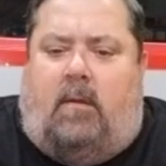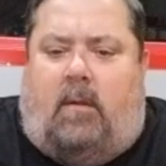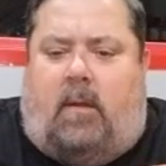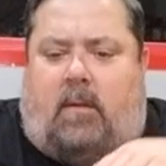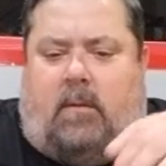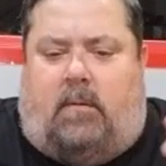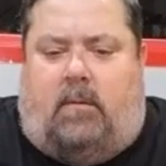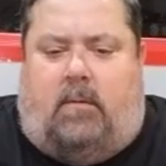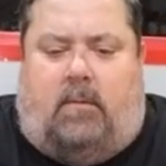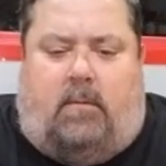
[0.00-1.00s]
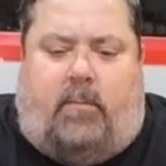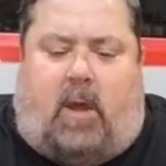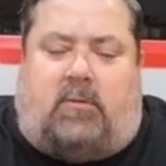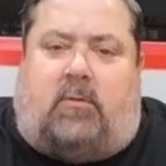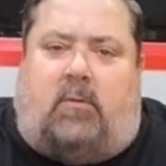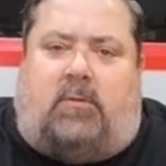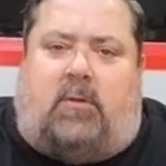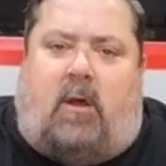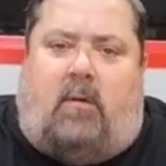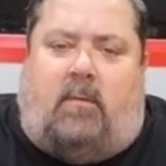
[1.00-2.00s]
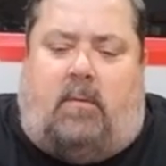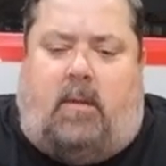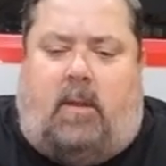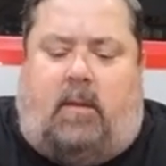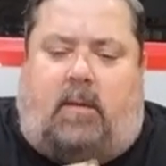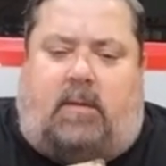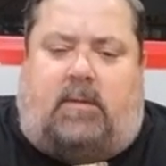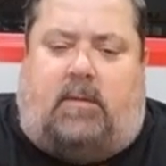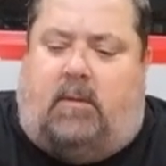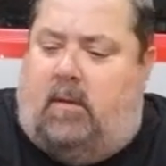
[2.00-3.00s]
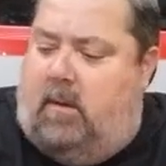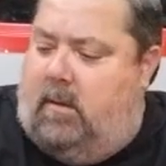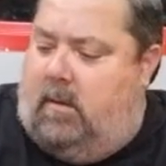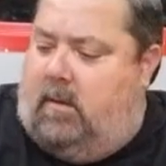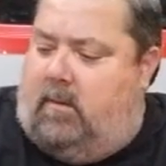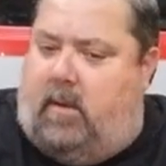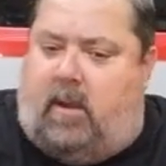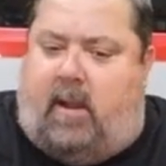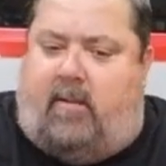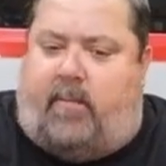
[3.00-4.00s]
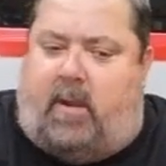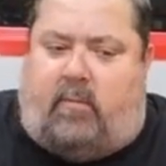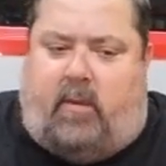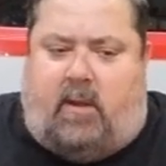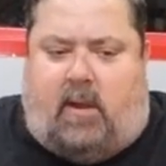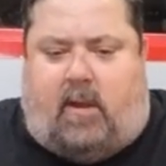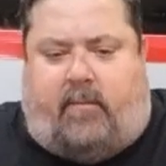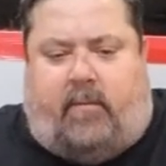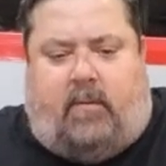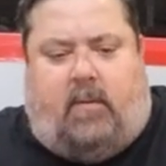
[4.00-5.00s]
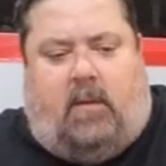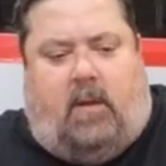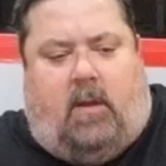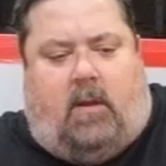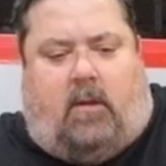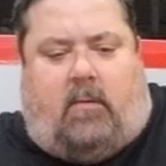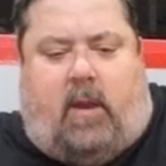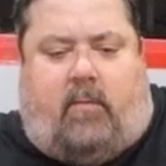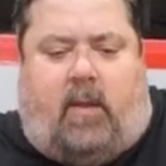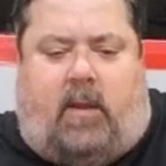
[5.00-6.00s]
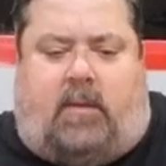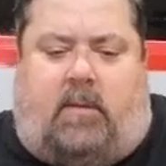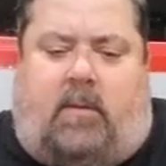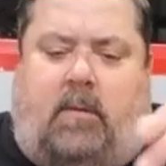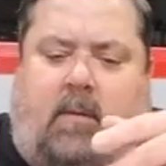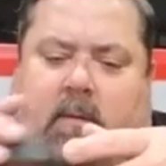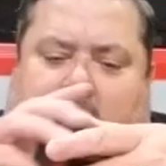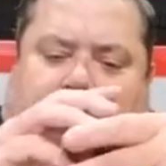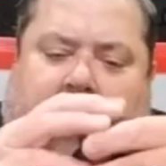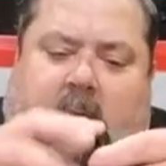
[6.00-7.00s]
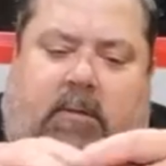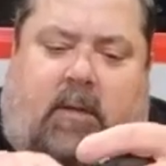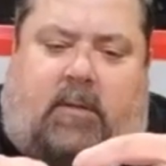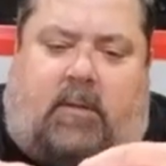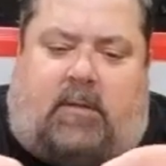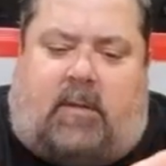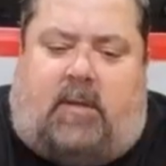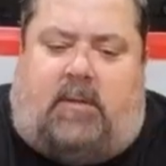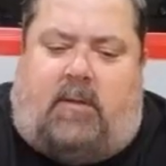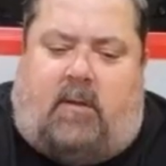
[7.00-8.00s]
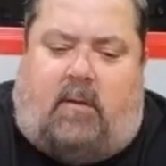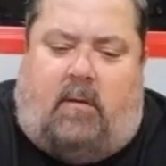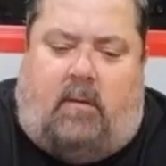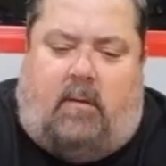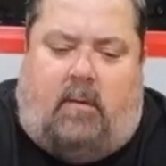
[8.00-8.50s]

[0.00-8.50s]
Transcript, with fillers: uh, box stores sell and it's three and a half by three and a half a great way to check the size of your